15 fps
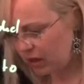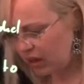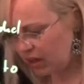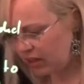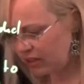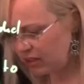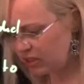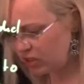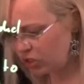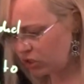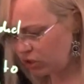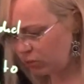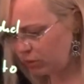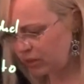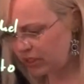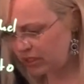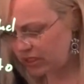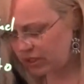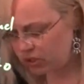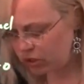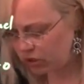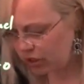Add additional
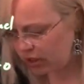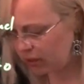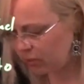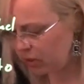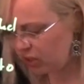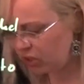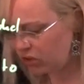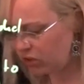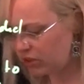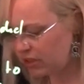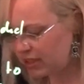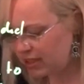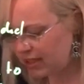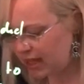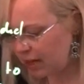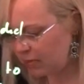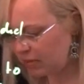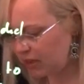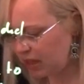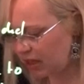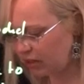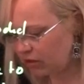procedure, and I'm going to do the same
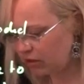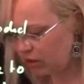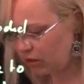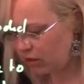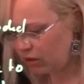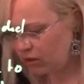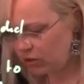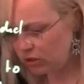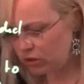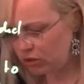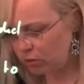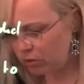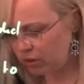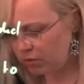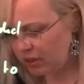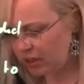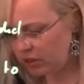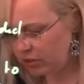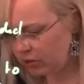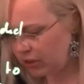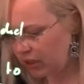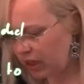thing. So what am I
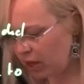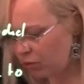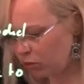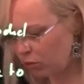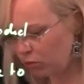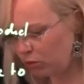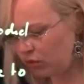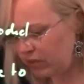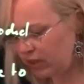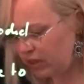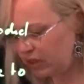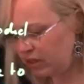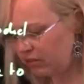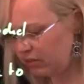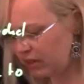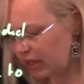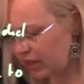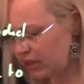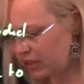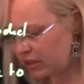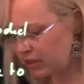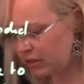doing? I'm removing a
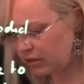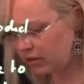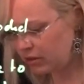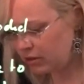device.